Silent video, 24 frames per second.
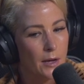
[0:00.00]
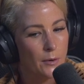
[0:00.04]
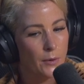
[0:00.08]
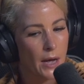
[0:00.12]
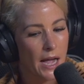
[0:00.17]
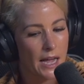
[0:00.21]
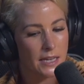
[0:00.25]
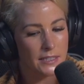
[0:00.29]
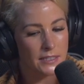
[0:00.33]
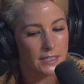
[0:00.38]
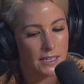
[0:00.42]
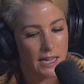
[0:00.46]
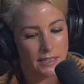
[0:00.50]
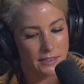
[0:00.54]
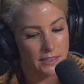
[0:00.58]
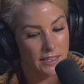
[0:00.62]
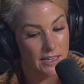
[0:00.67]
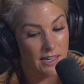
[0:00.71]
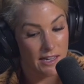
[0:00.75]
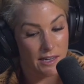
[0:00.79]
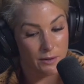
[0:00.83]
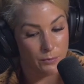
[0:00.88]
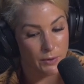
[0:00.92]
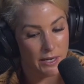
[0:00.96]

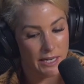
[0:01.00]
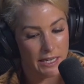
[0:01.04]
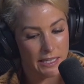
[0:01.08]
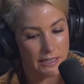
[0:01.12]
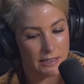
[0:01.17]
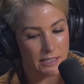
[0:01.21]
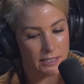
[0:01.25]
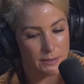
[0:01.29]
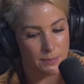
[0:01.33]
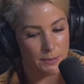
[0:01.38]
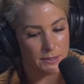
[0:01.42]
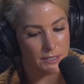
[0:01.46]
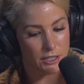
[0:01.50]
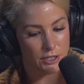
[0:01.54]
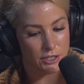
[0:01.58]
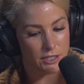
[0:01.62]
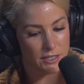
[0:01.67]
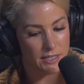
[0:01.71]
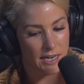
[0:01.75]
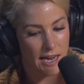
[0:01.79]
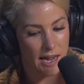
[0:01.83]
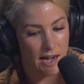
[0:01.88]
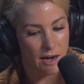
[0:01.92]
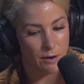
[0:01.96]
we're in this
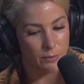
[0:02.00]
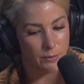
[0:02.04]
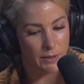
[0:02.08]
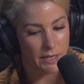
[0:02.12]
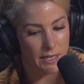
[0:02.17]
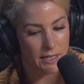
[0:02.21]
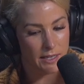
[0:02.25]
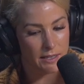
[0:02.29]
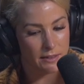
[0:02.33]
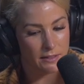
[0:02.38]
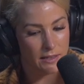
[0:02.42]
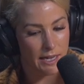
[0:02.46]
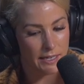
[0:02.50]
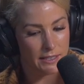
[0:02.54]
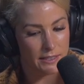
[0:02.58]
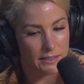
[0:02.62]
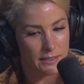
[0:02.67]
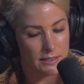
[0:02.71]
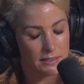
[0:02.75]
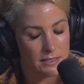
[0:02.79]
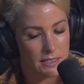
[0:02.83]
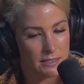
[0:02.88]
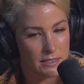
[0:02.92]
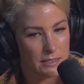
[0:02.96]
position now where like,
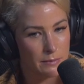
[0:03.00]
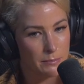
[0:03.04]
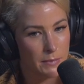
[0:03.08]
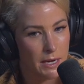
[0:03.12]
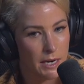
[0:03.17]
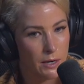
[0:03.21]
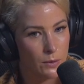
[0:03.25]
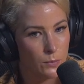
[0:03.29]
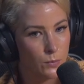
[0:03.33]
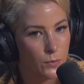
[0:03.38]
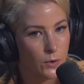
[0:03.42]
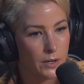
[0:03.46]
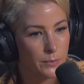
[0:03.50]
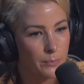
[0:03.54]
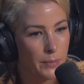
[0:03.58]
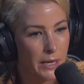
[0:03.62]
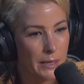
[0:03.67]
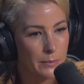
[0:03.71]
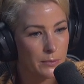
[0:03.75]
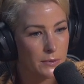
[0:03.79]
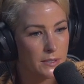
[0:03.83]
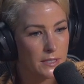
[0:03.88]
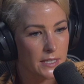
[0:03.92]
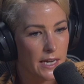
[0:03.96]
it doesn't matter what
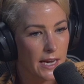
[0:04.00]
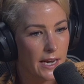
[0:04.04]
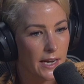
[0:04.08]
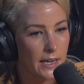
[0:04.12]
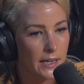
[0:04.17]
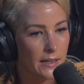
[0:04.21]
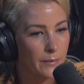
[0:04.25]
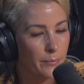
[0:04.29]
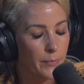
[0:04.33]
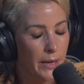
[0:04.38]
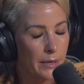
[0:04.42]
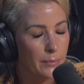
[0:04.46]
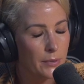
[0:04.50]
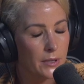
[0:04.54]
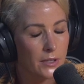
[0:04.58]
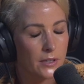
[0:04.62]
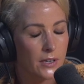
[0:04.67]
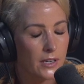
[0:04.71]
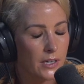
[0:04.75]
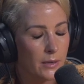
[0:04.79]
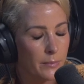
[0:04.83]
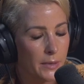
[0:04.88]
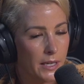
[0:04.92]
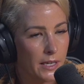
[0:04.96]
people say, people are
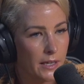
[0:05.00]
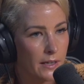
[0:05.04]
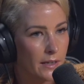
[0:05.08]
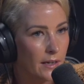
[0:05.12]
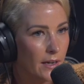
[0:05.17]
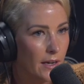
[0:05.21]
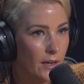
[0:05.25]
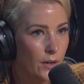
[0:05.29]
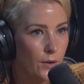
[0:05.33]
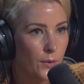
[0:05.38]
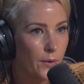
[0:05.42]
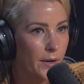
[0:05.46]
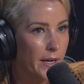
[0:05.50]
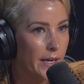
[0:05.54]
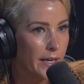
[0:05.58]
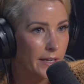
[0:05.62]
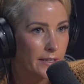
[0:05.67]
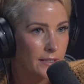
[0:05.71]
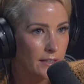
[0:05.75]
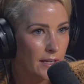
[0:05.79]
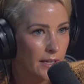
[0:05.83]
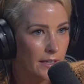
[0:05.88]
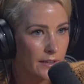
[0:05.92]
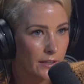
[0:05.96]
going to be
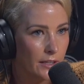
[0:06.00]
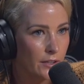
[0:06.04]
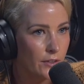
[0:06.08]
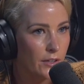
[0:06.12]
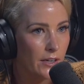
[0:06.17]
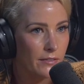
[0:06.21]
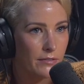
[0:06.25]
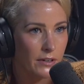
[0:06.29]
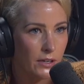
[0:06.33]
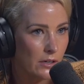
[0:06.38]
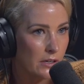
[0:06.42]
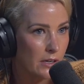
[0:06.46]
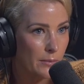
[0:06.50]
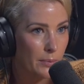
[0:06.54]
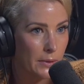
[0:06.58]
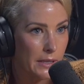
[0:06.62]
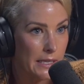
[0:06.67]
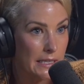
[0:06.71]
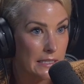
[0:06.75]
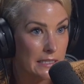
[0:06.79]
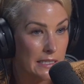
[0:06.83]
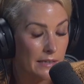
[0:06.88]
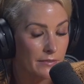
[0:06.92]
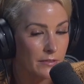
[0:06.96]
annoyed. Like, you're never going to
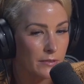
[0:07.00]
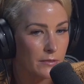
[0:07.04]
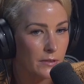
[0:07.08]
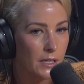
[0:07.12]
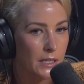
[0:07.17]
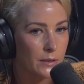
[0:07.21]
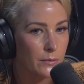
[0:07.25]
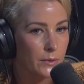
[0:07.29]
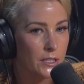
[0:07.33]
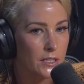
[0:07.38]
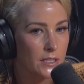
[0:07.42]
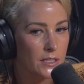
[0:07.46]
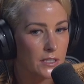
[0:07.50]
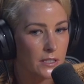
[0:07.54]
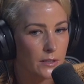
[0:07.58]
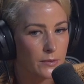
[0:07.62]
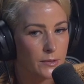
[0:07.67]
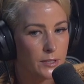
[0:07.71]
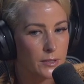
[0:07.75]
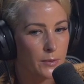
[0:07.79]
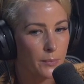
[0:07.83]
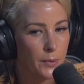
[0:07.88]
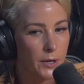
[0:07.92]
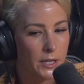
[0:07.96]
please everyone, which is a
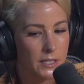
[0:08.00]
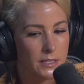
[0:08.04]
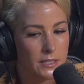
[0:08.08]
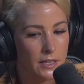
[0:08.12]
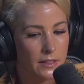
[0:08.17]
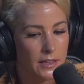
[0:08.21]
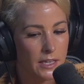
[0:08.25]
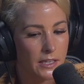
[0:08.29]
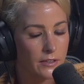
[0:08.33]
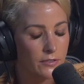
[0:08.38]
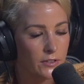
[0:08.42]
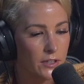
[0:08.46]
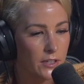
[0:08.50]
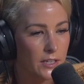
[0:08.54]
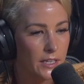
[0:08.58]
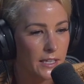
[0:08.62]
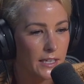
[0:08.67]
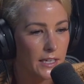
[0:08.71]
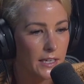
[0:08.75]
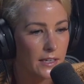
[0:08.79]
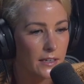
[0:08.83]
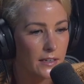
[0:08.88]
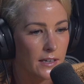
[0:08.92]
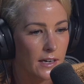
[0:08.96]
supposed thing you've got to
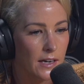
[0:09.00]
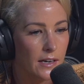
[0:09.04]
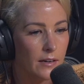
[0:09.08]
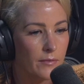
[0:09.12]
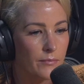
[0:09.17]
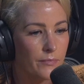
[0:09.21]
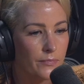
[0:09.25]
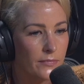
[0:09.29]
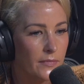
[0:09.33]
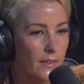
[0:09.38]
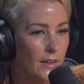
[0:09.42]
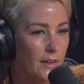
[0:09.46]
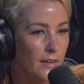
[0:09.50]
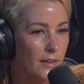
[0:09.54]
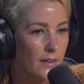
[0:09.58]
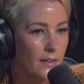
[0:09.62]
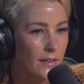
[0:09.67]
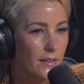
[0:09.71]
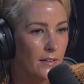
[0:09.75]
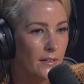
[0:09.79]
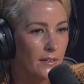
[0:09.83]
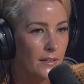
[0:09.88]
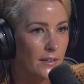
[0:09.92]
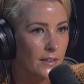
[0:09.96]
get
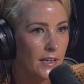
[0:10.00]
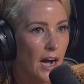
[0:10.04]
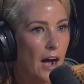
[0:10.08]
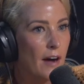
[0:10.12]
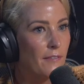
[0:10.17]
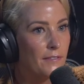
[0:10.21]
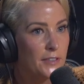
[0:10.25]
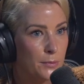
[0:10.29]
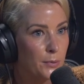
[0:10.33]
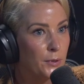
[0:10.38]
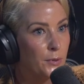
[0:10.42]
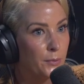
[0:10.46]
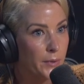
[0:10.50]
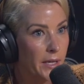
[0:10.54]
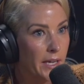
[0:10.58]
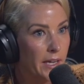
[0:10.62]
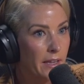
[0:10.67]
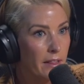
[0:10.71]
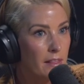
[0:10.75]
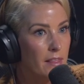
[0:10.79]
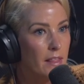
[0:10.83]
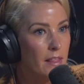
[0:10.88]
comfortable with.